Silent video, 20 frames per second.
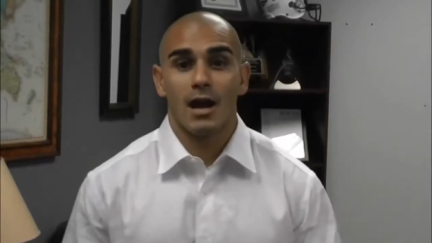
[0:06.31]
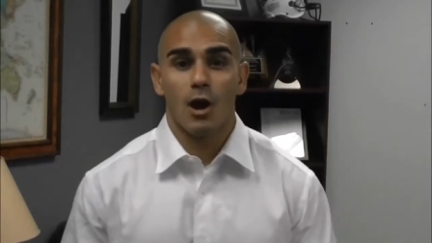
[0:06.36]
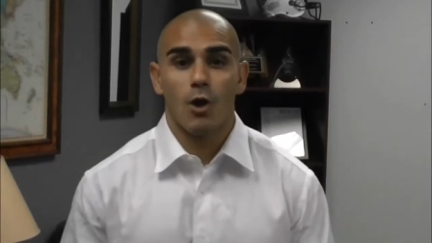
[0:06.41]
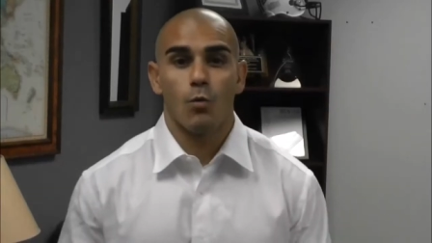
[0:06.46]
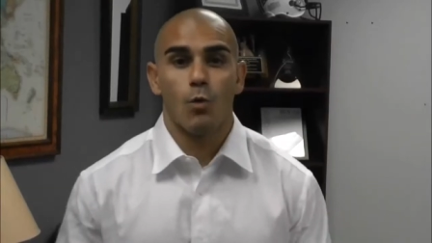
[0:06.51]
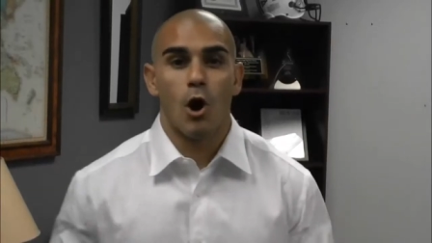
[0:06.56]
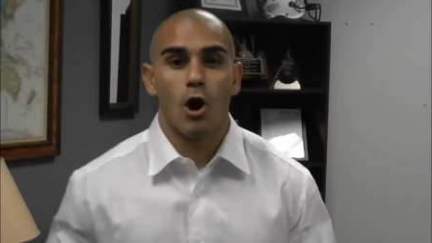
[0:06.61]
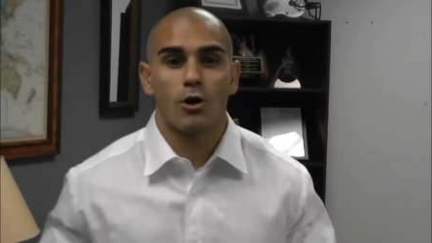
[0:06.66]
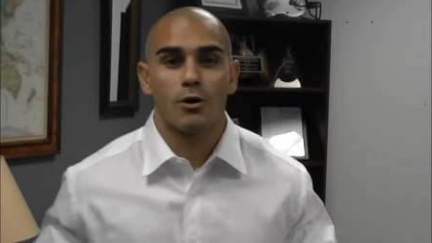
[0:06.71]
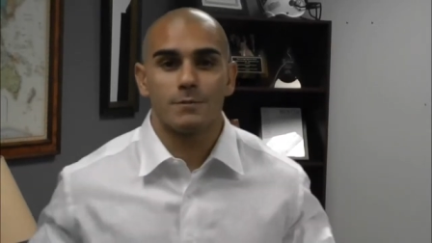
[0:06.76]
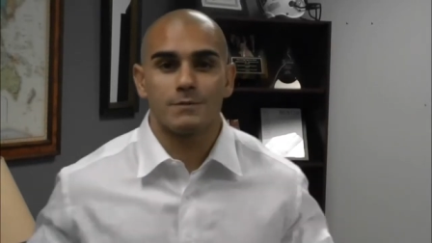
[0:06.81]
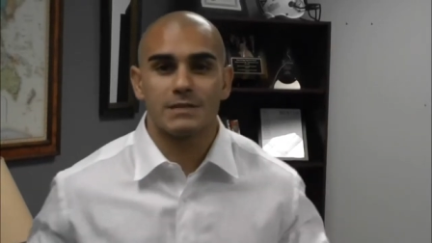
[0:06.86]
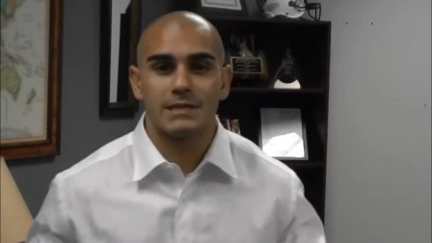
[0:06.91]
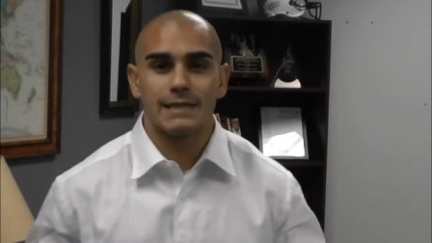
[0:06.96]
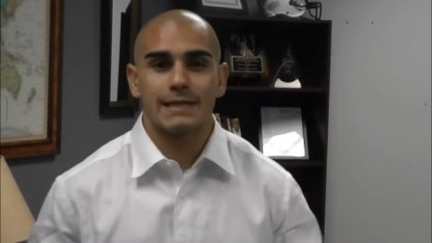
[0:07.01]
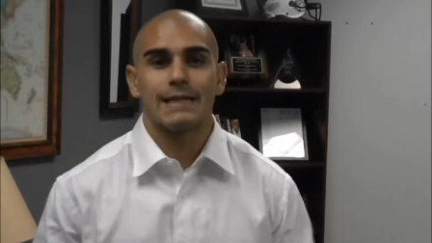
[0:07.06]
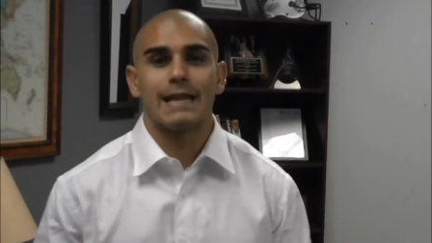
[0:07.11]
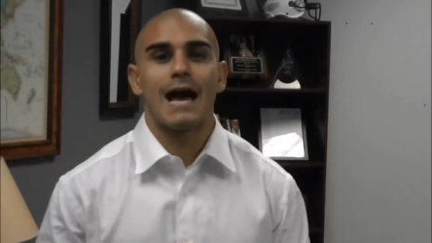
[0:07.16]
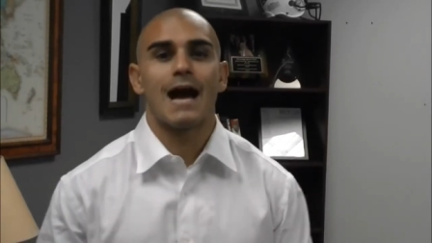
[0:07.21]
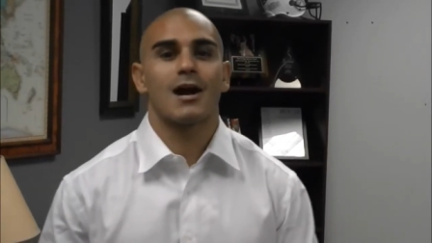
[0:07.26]
Welcome to
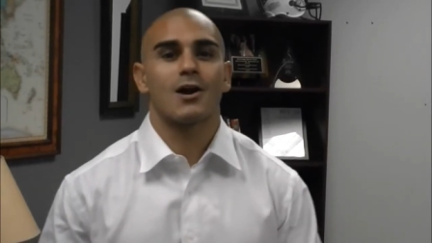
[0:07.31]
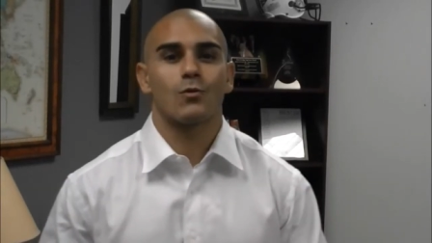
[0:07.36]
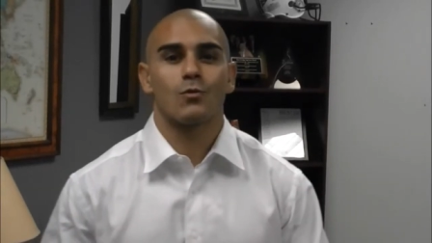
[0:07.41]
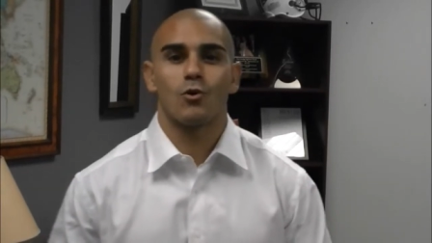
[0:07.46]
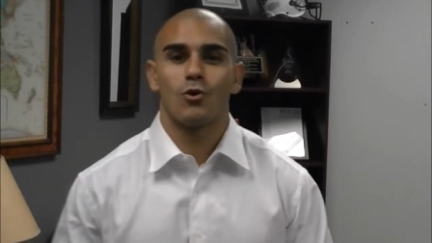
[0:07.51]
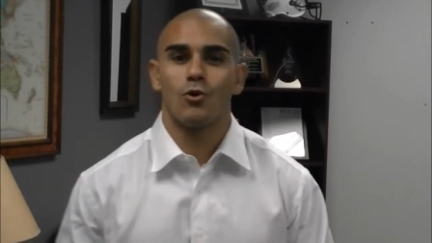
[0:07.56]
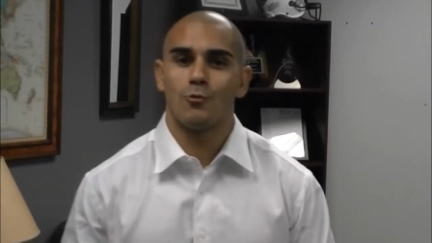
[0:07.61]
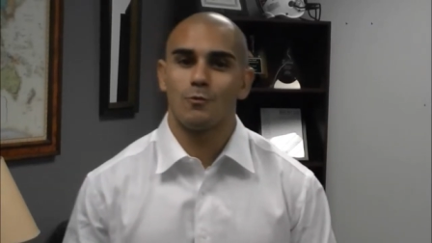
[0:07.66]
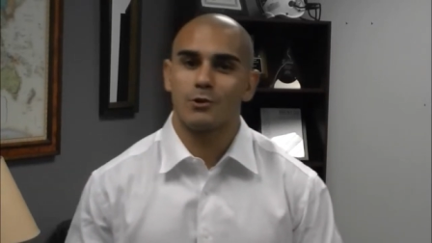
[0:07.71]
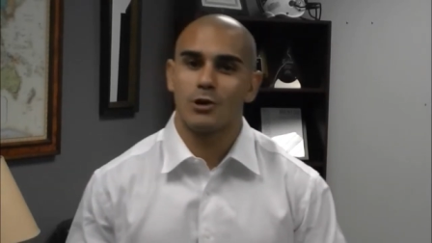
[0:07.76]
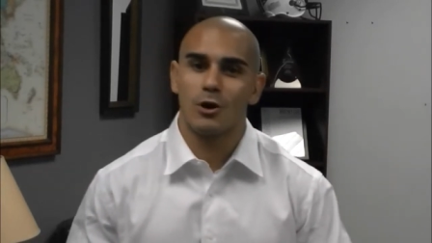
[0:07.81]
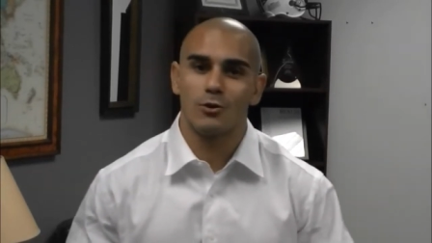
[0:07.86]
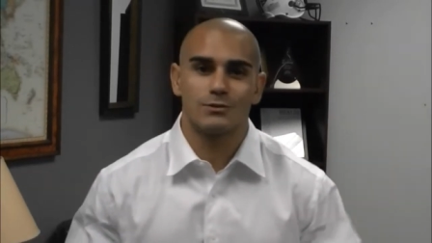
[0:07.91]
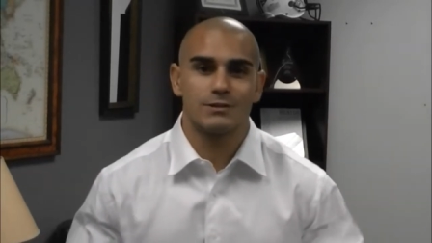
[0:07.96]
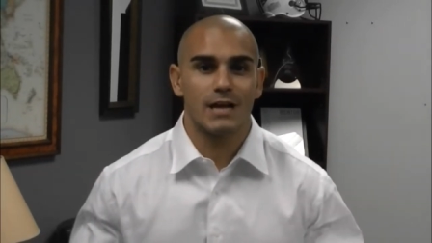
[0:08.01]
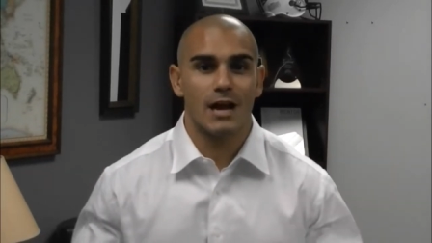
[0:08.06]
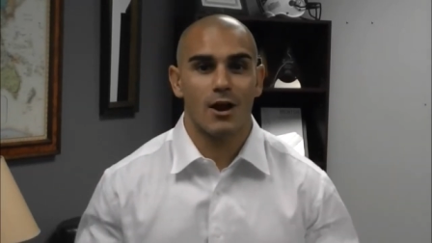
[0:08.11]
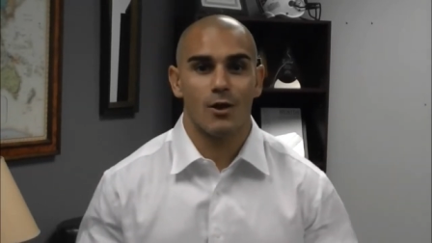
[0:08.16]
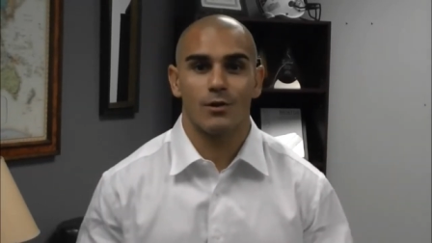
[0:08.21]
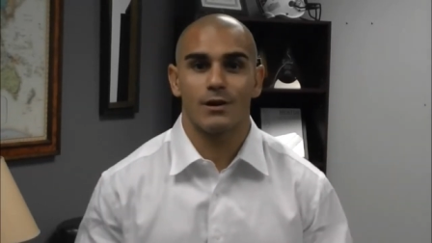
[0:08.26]
the locker room. Coach
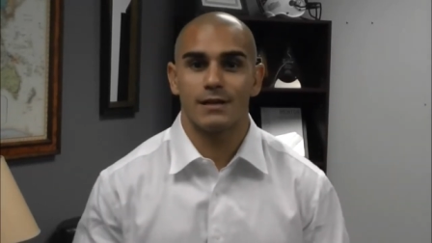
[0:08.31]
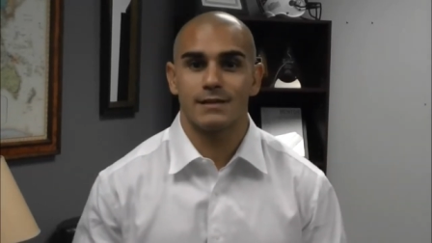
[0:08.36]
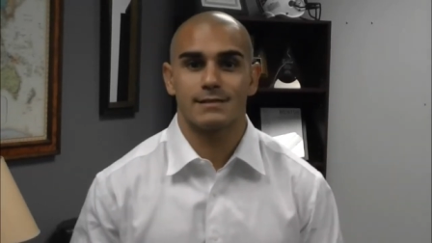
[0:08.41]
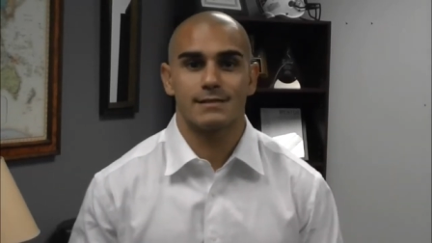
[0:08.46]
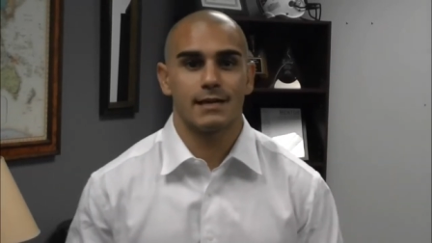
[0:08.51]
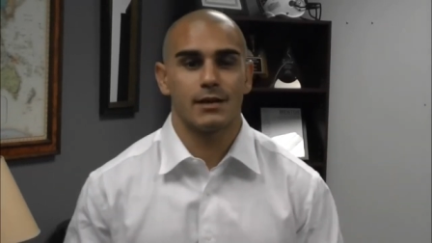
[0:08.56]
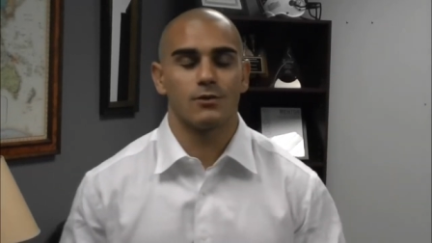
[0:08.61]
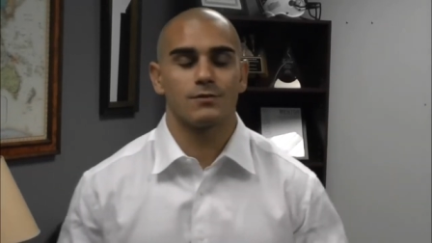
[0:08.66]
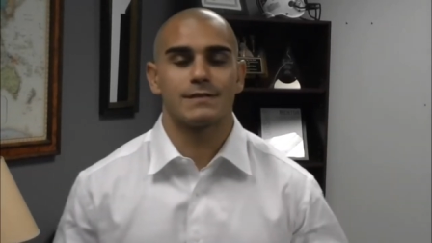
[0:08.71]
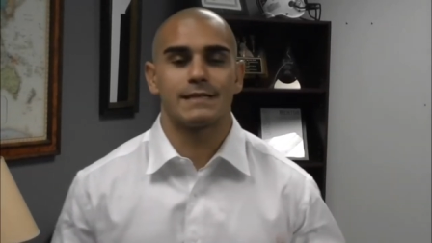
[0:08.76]
Arias here.